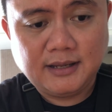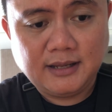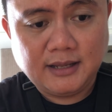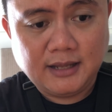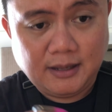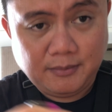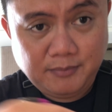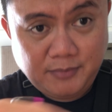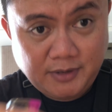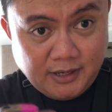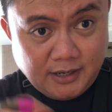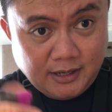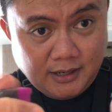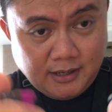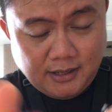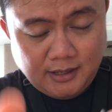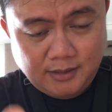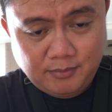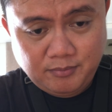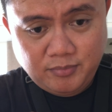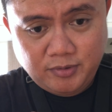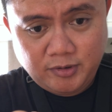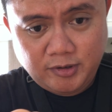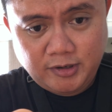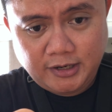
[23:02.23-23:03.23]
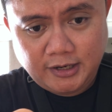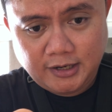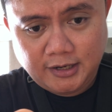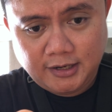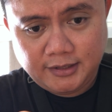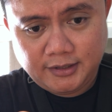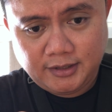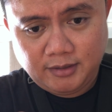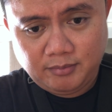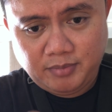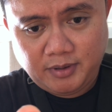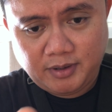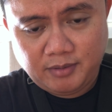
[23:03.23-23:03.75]
I'm gonna burn a
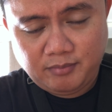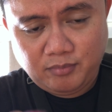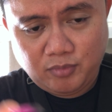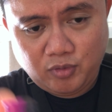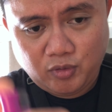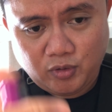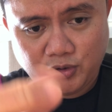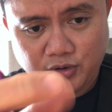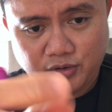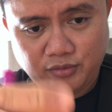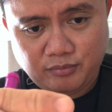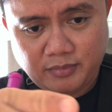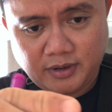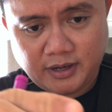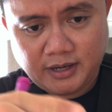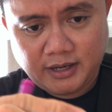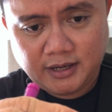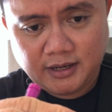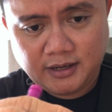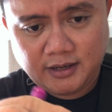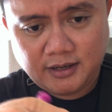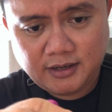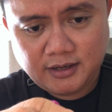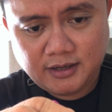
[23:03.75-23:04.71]
little bit more on my